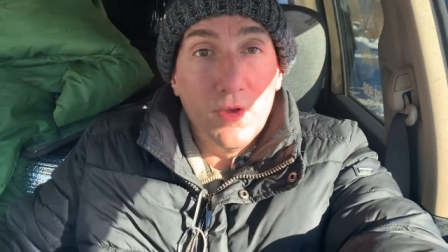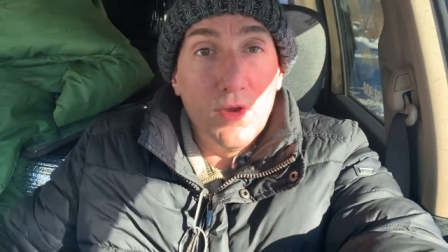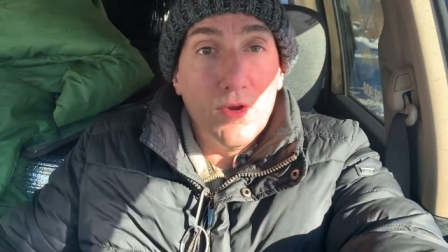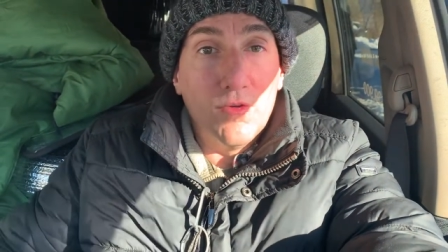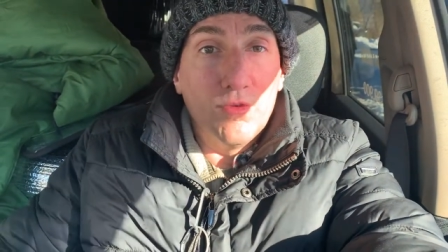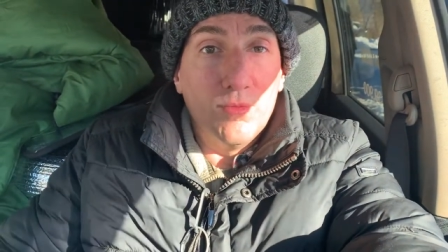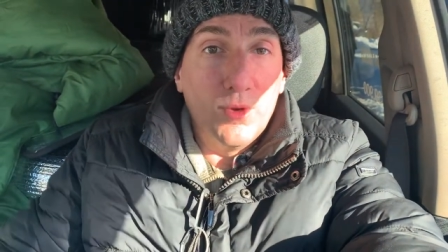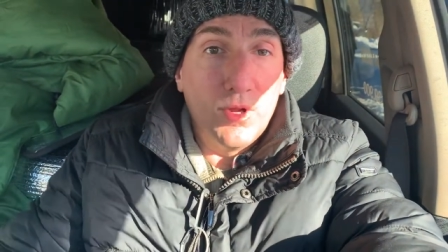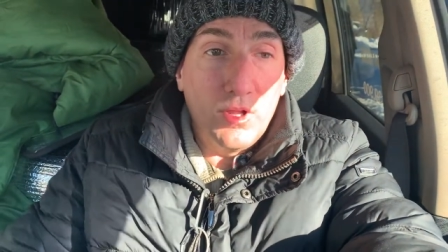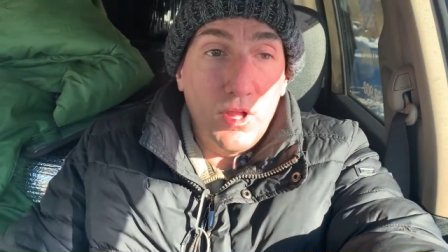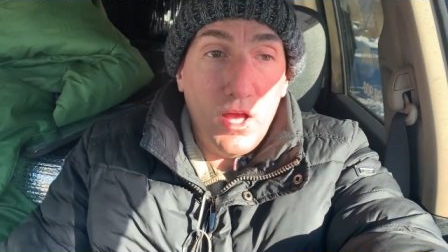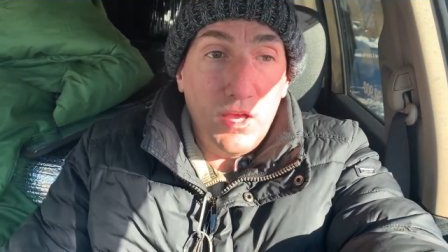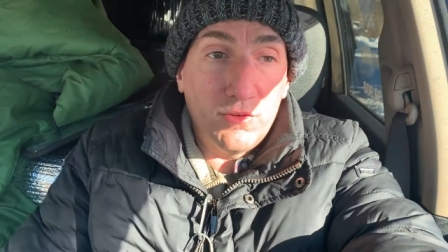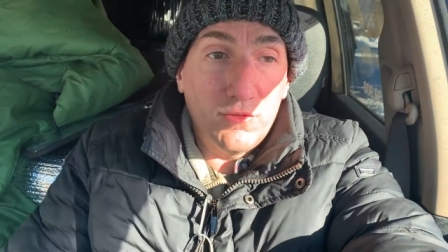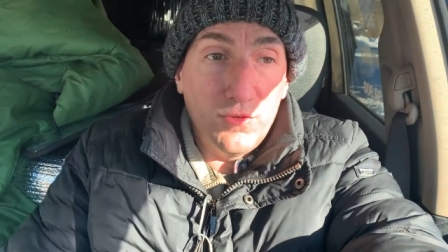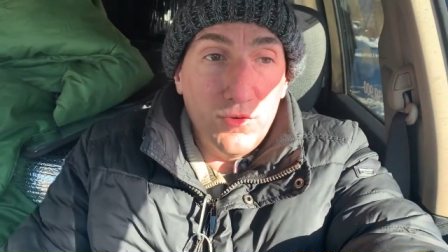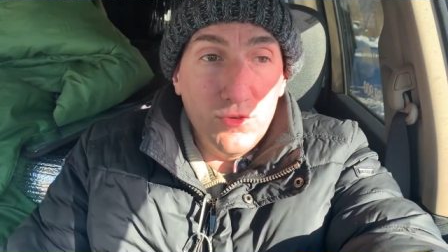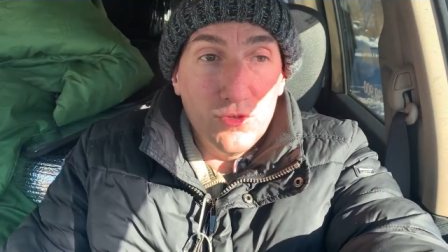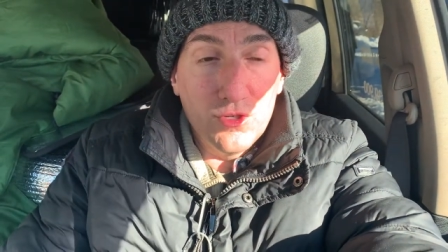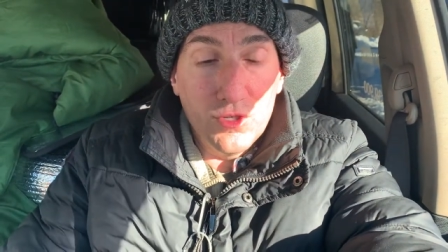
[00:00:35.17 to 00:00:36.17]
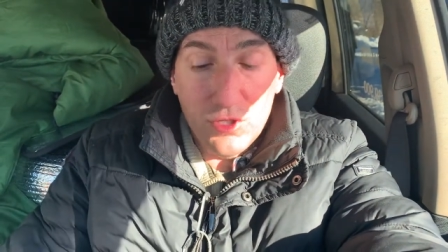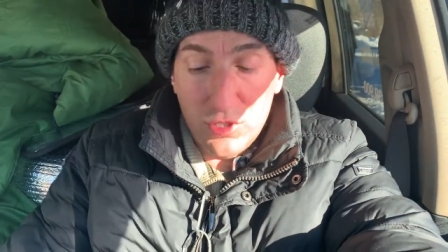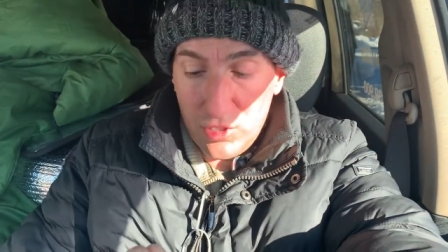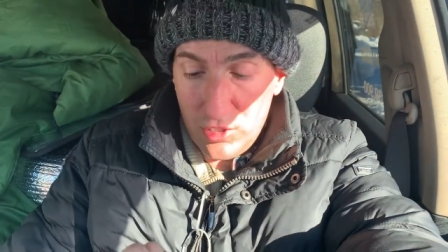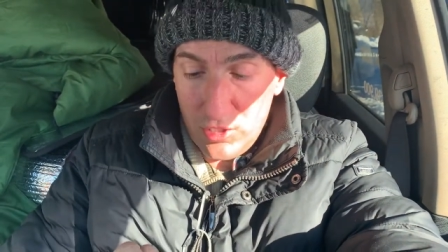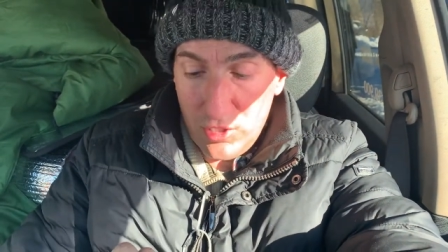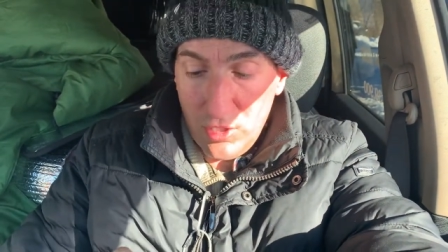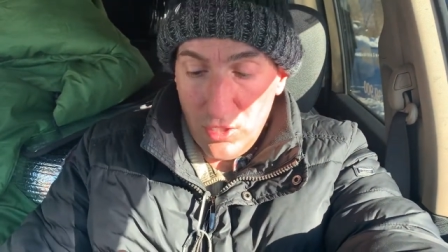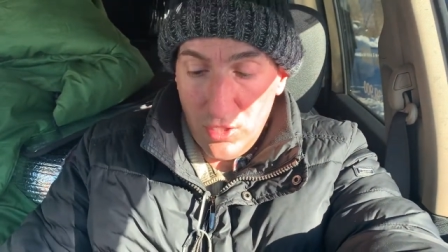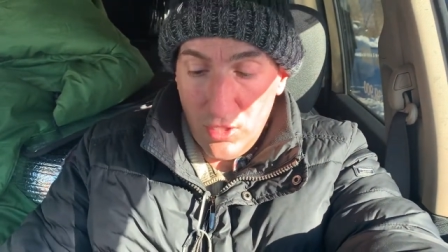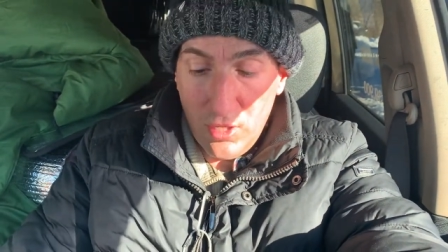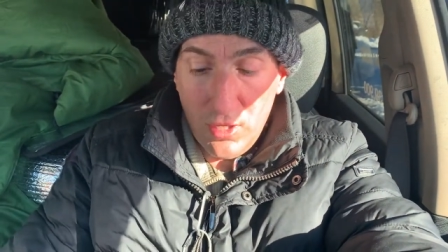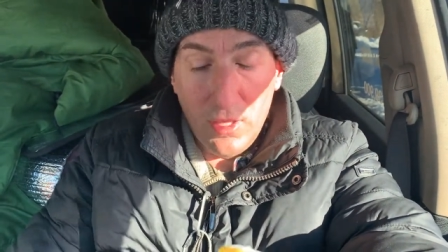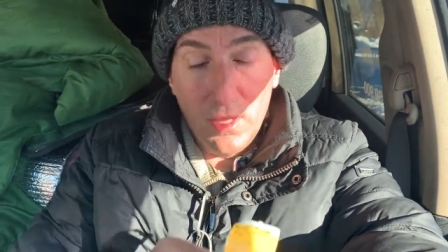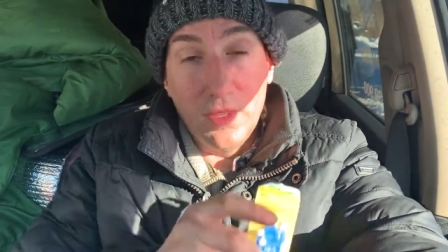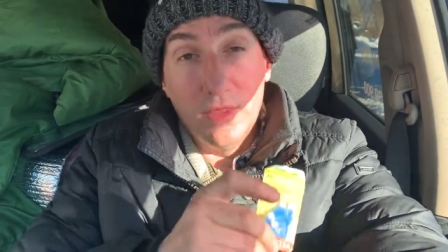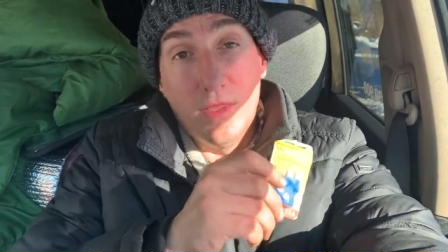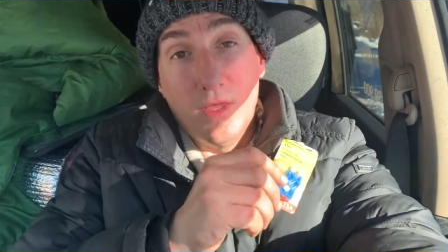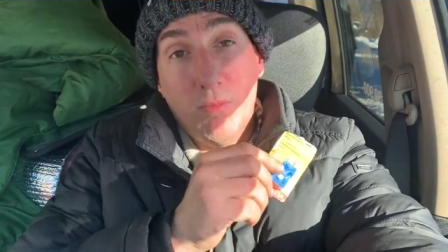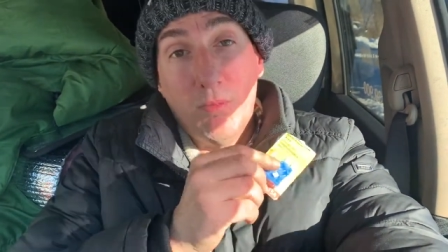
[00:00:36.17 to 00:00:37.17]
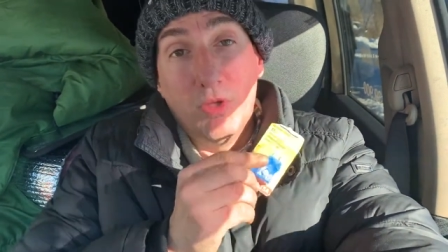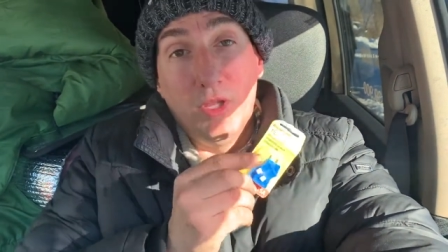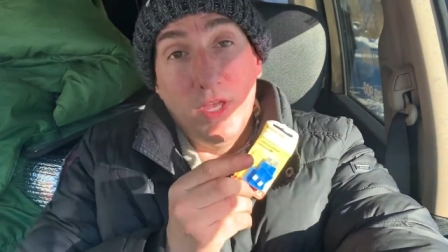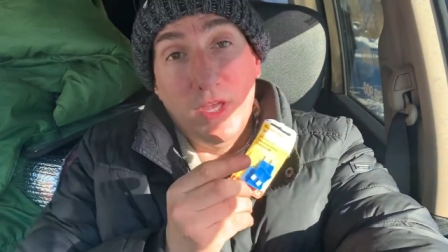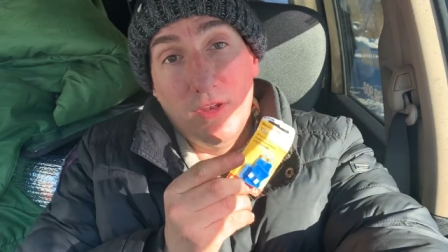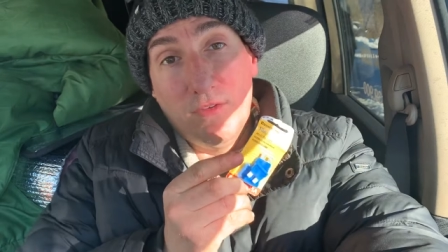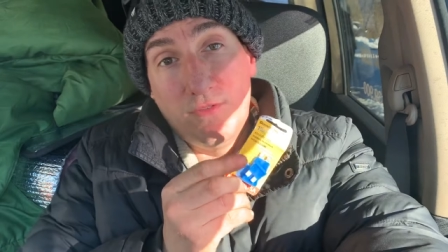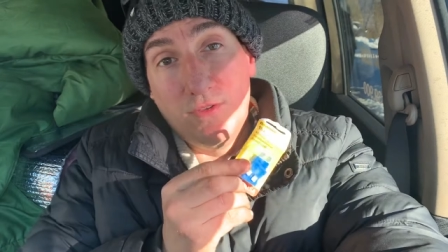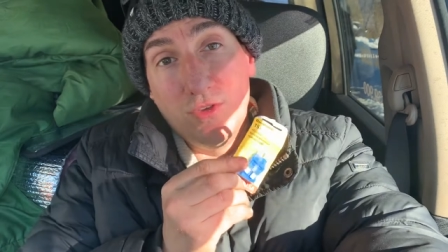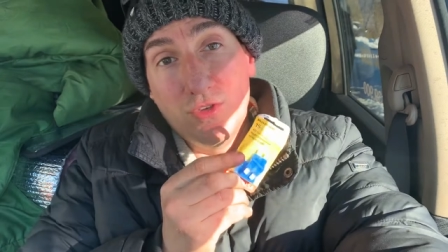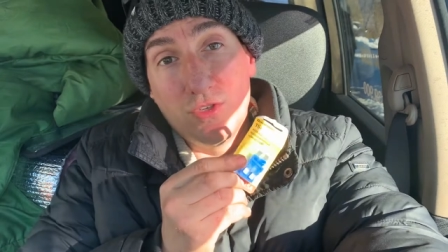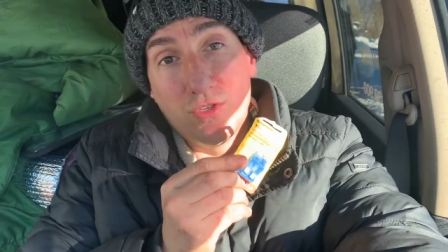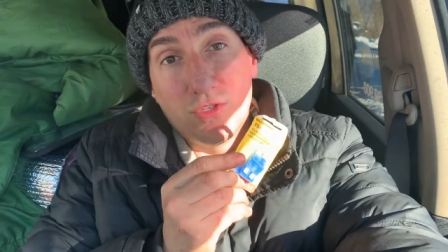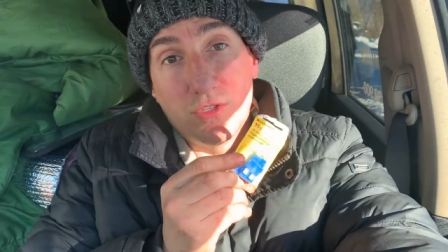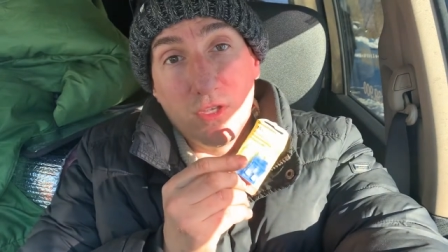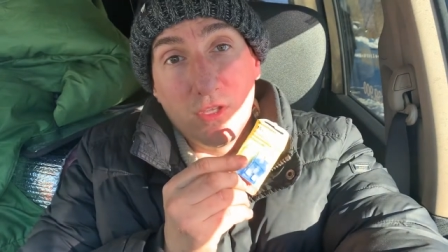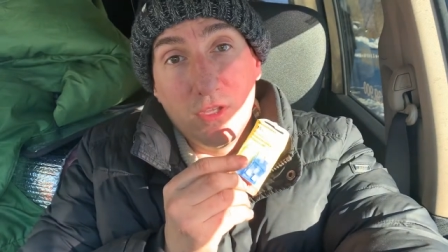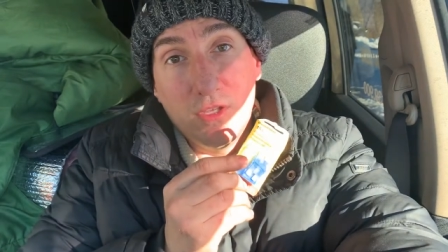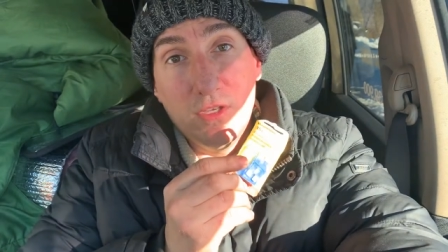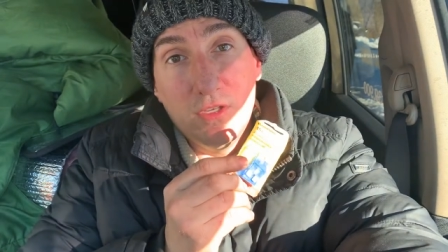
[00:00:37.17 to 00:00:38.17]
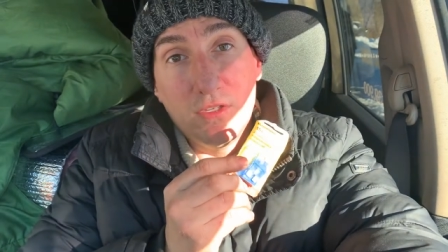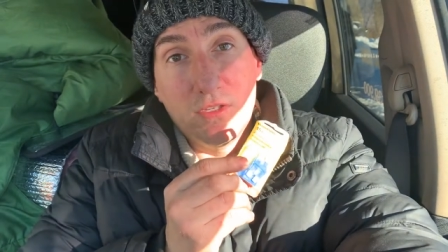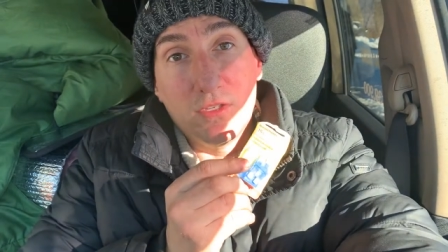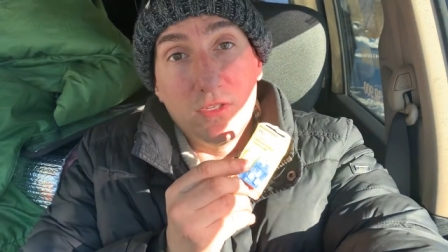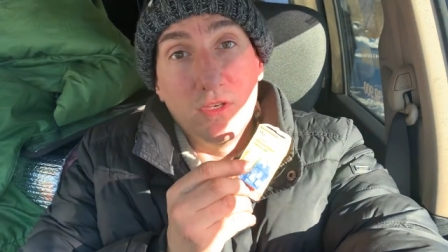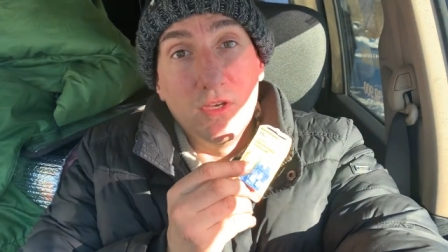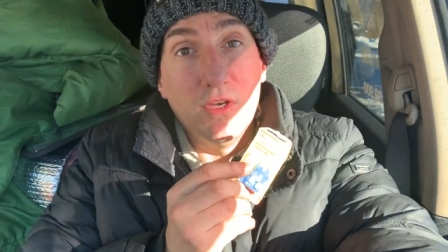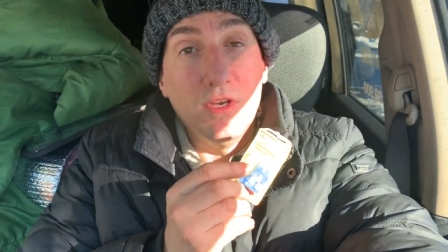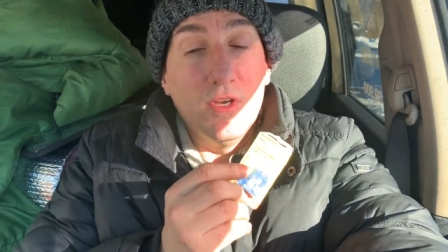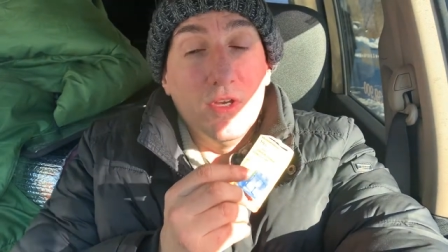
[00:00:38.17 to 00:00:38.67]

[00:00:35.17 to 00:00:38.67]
from the glass fuses to the blade fuses like these.